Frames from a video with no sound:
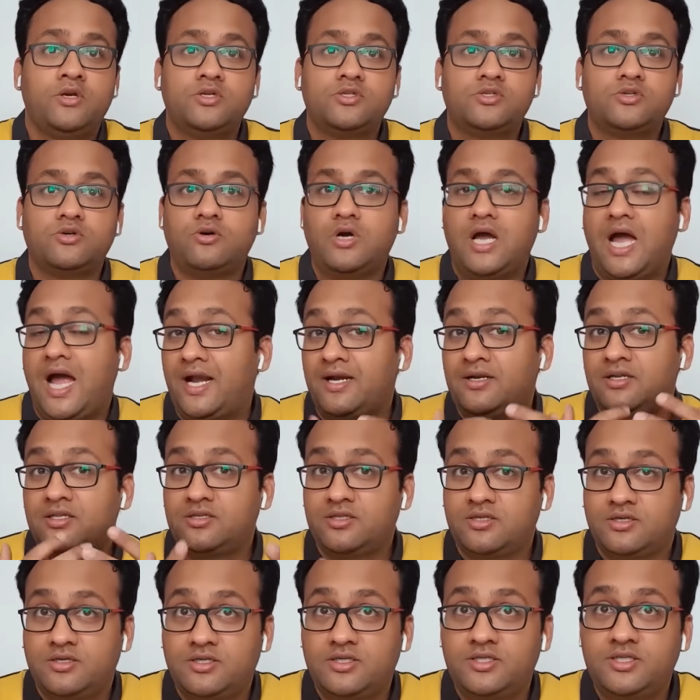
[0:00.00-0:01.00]
So, and
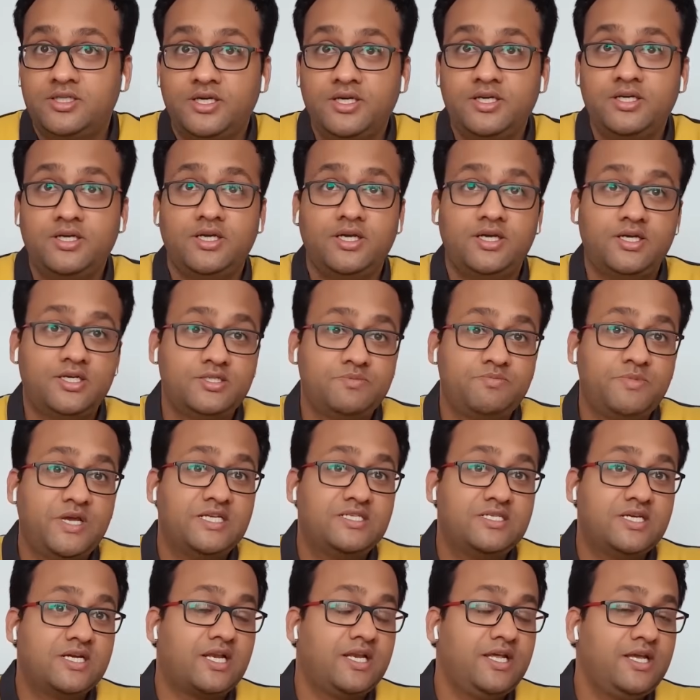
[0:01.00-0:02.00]
the third thing is
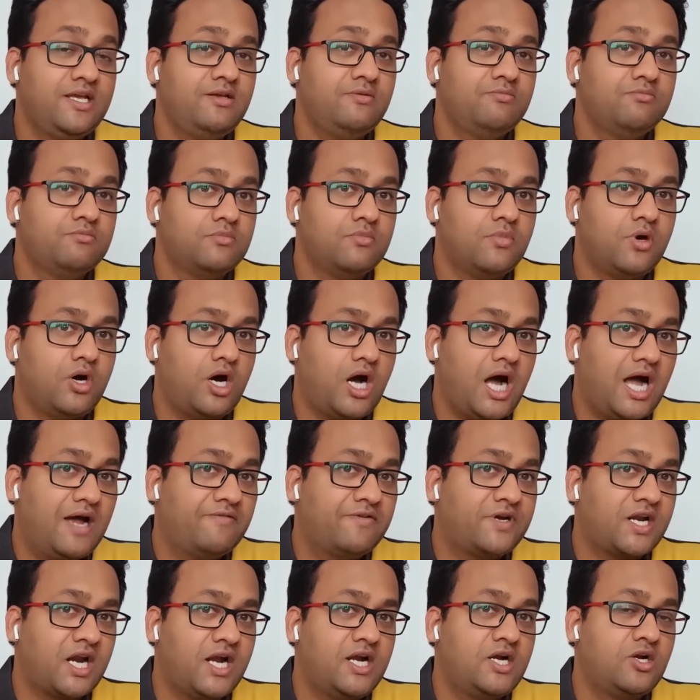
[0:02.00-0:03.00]
basically,
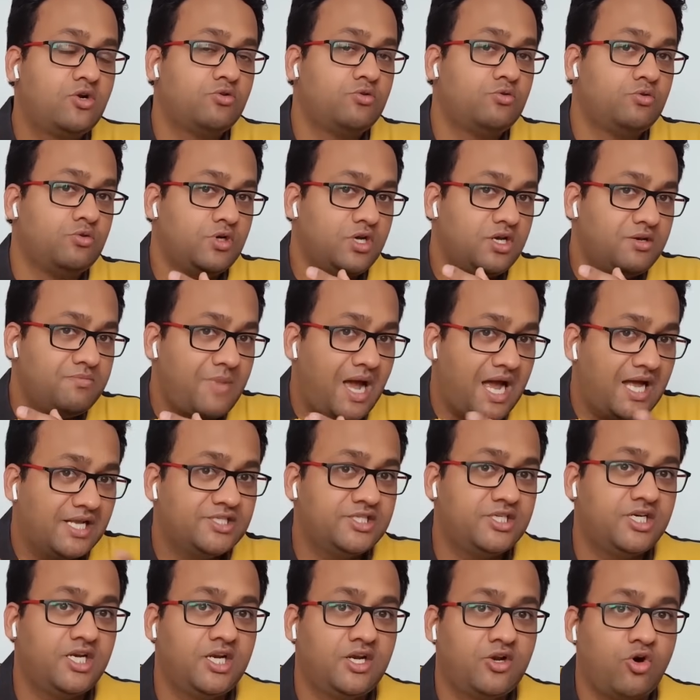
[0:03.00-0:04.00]
I've tried to
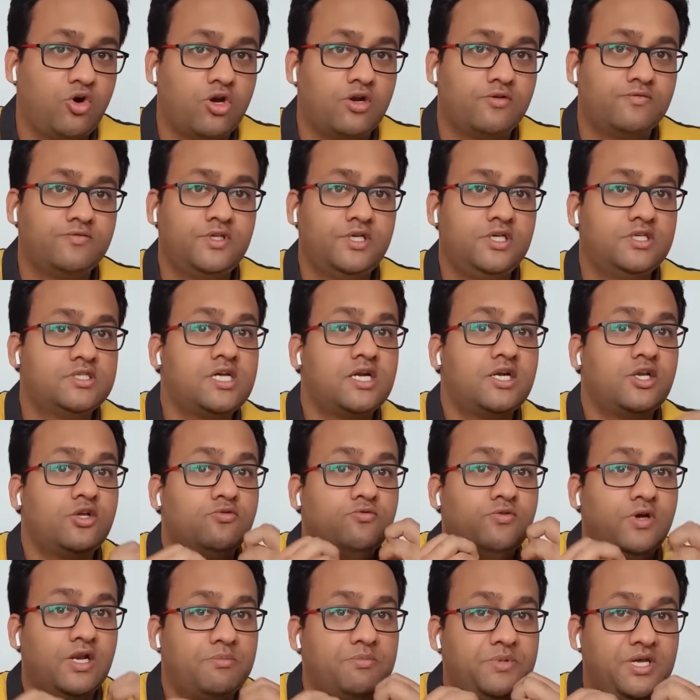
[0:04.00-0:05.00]
imagine in all of these that you
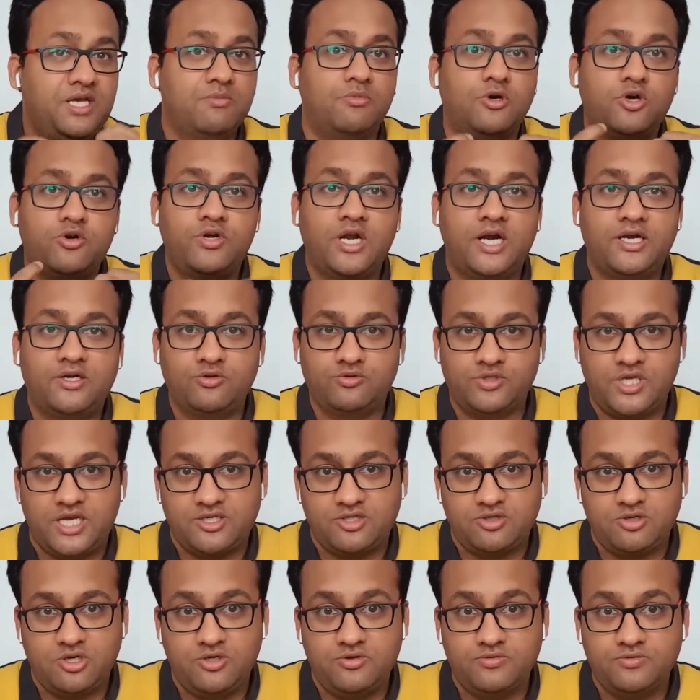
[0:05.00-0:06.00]
will be able to get those
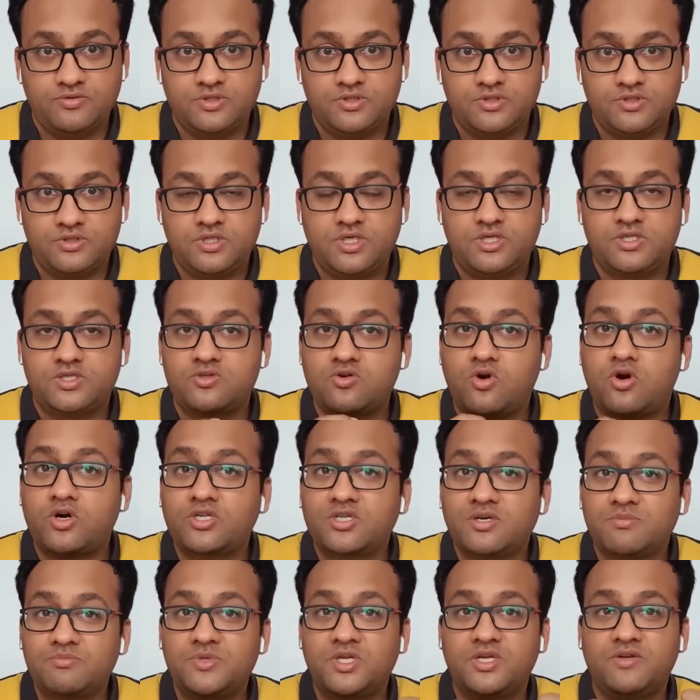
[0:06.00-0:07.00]
actual users. It's
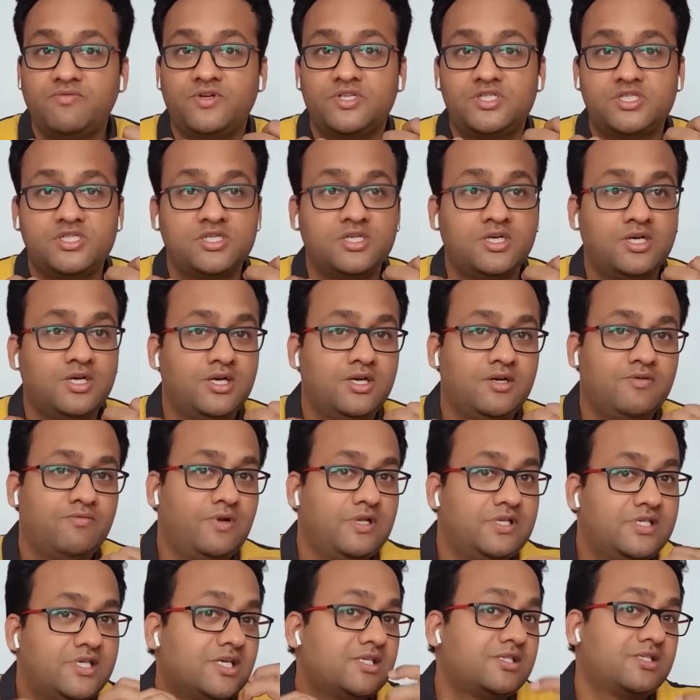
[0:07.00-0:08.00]
not something which
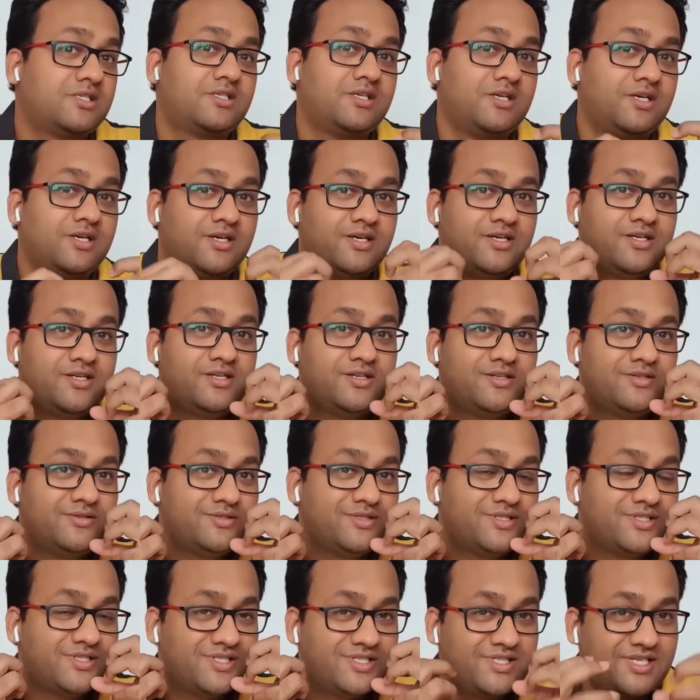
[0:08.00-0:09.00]
will just
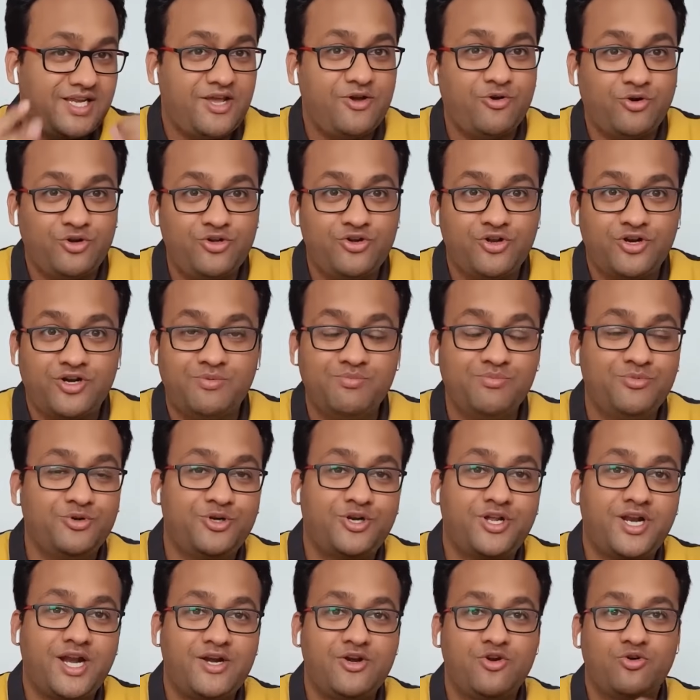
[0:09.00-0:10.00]
stay on your
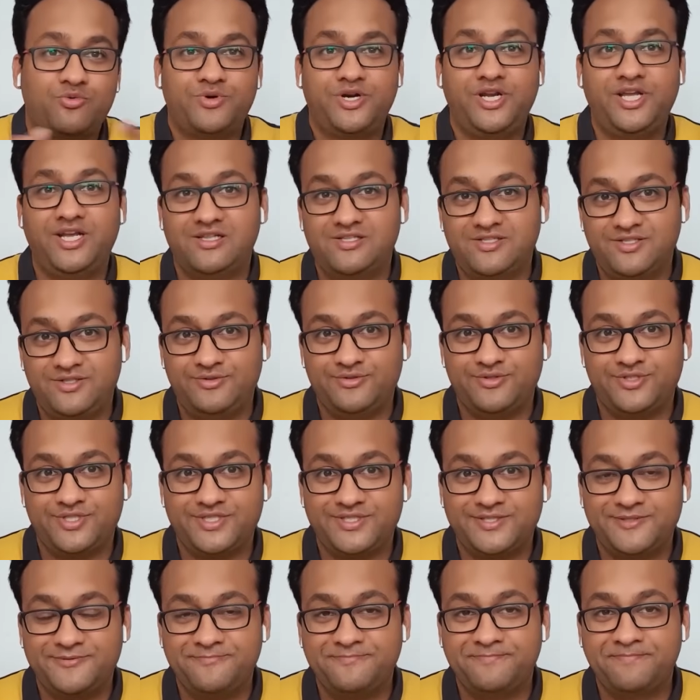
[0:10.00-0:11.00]
computer and nobody else
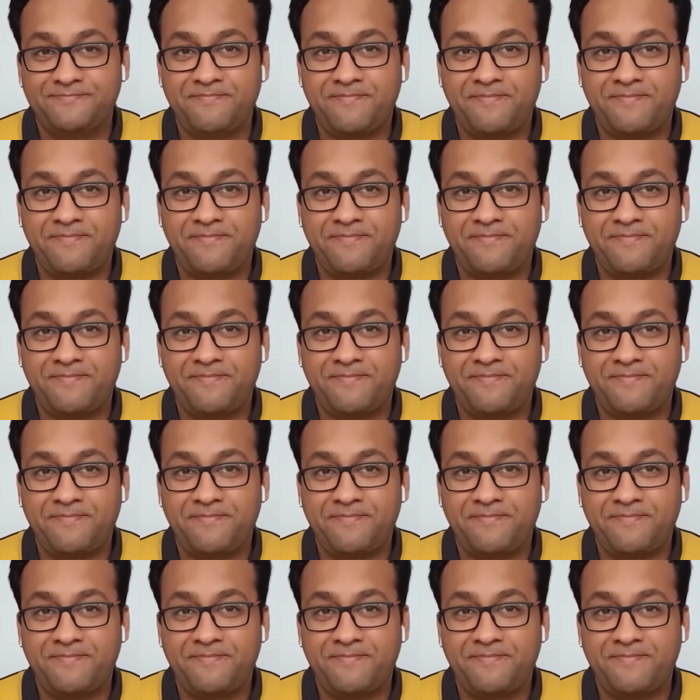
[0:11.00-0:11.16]
uses.